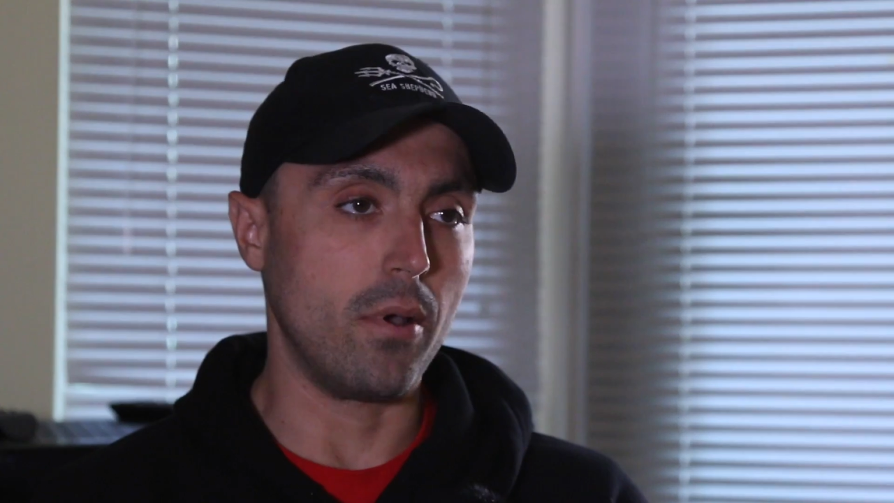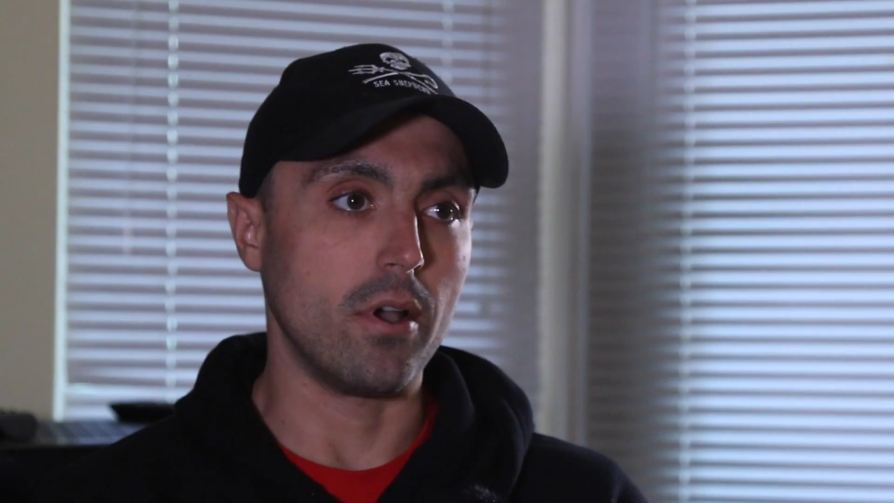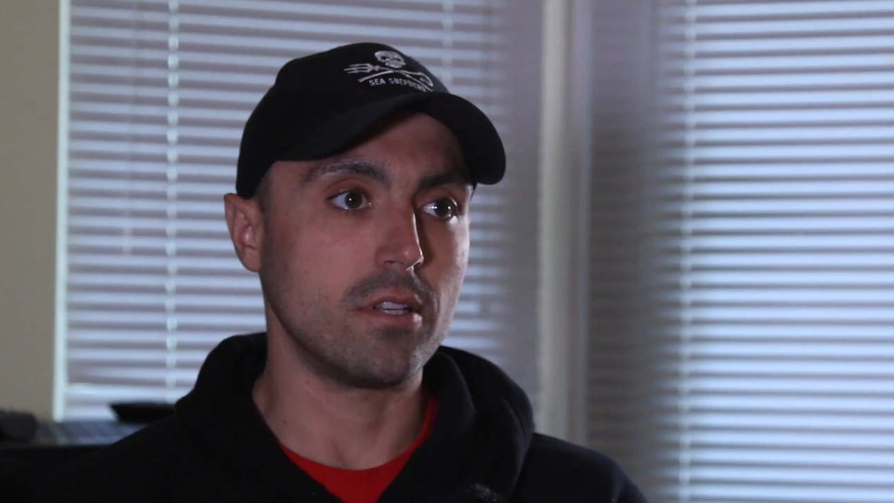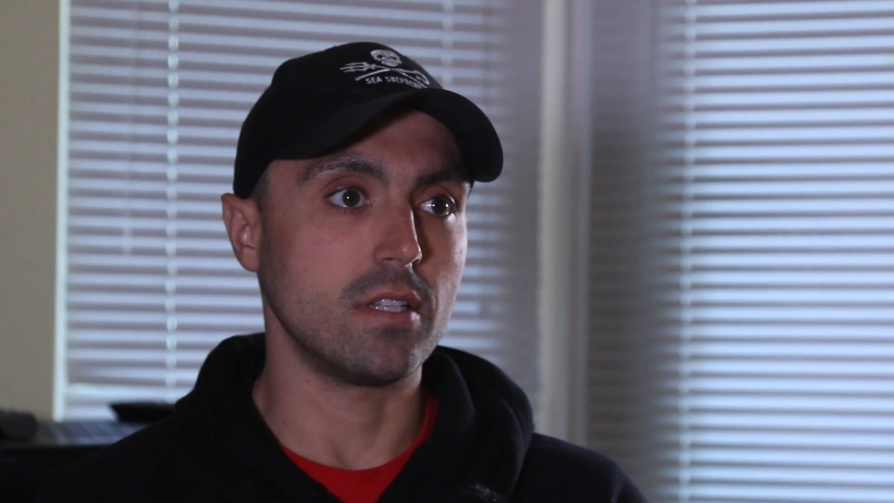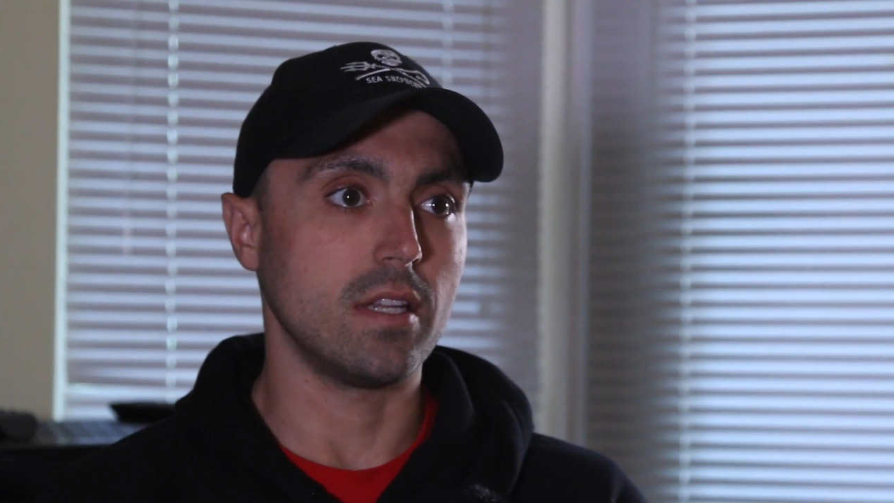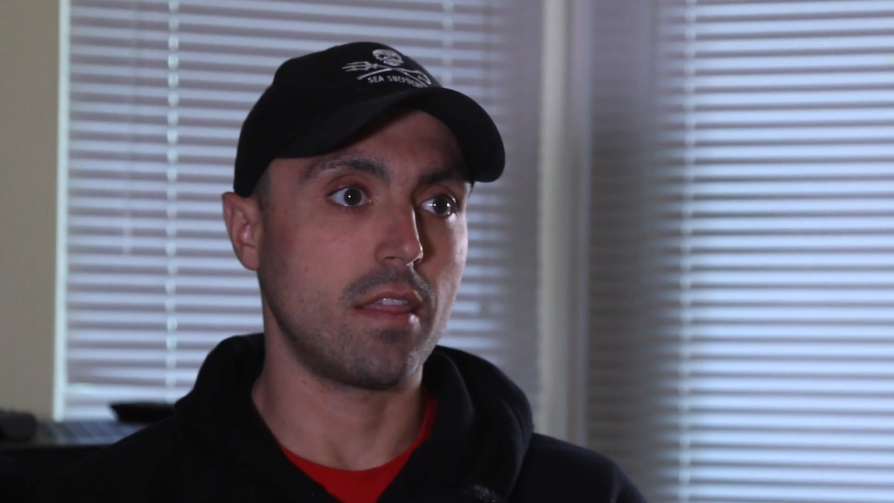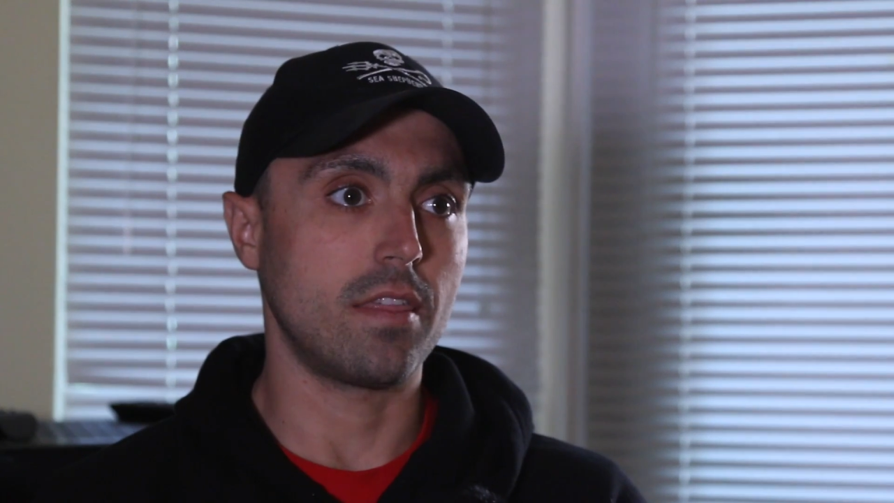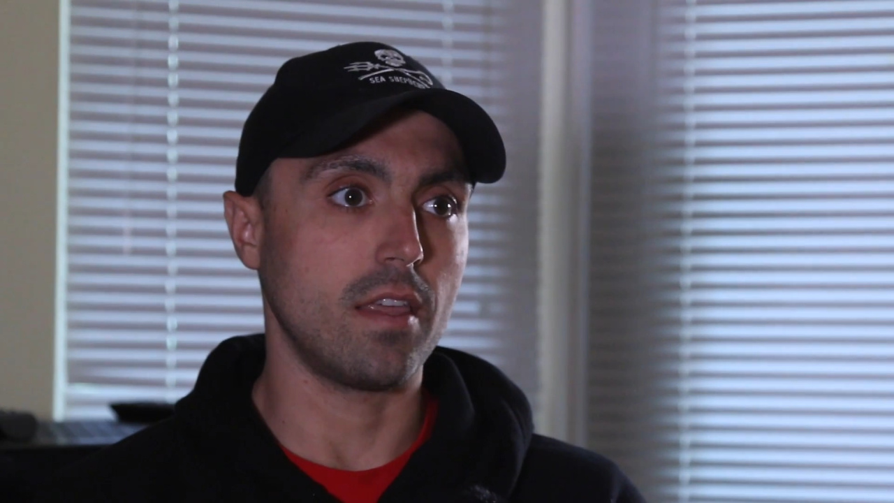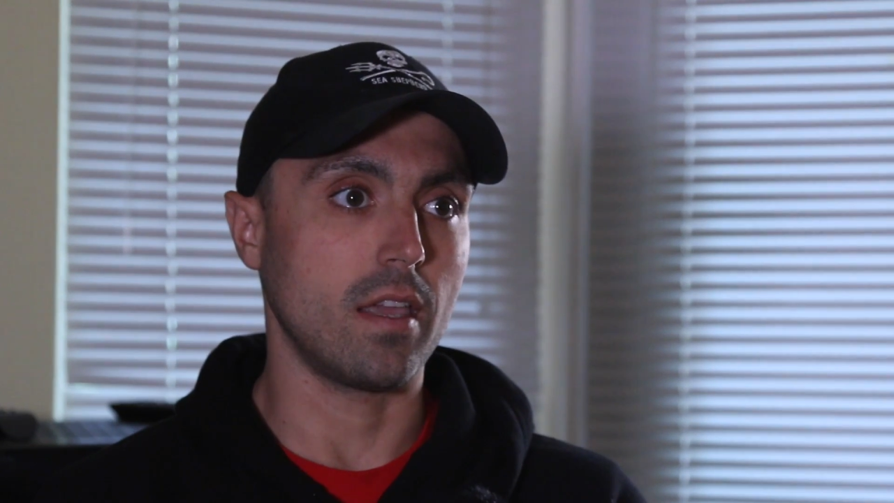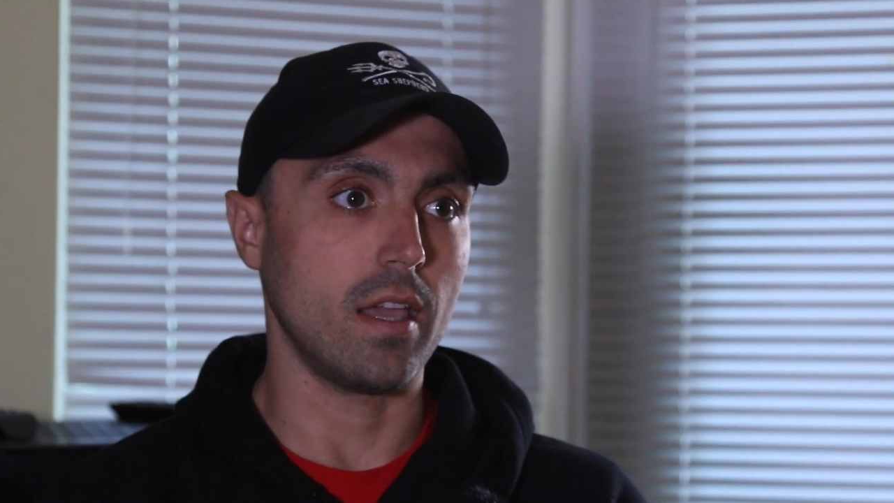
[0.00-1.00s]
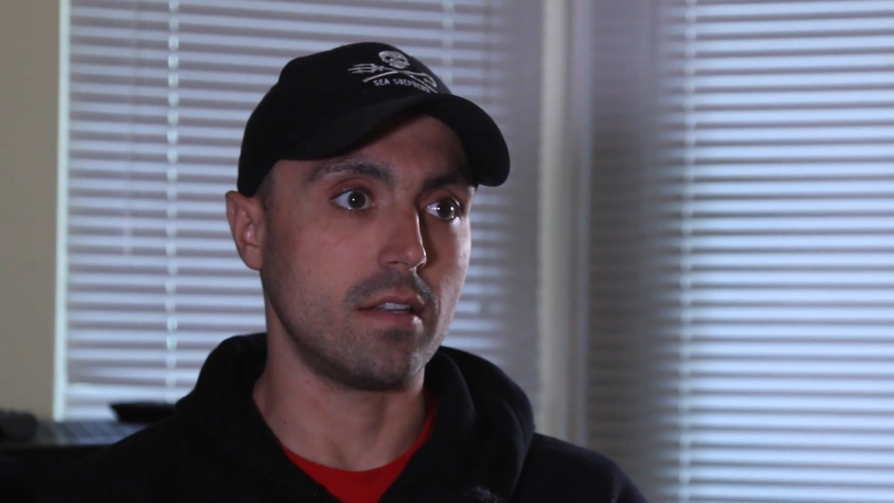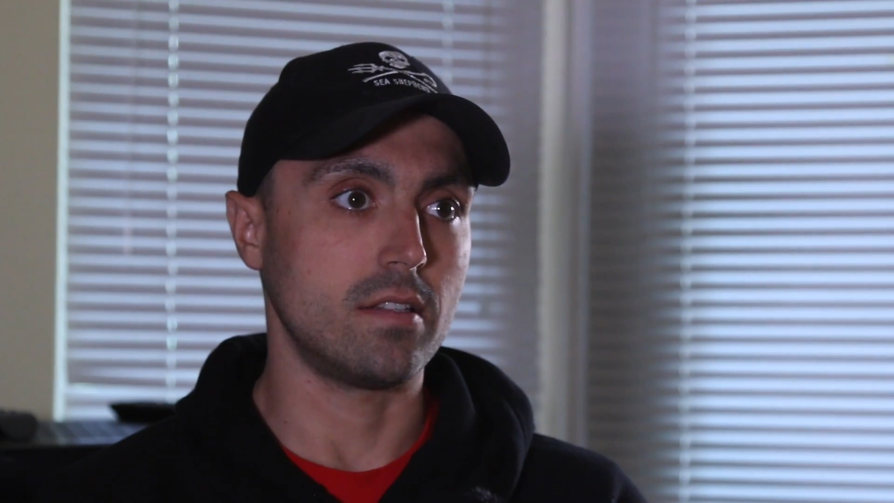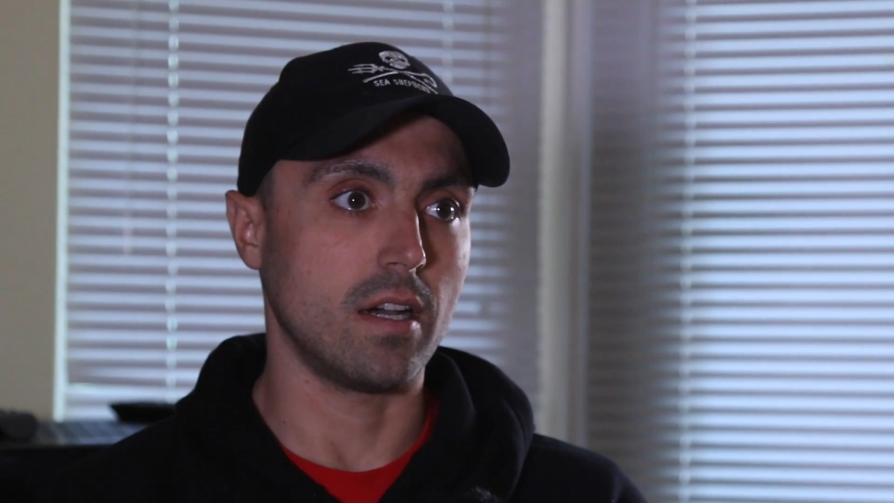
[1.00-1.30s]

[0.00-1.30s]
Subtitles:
personally think it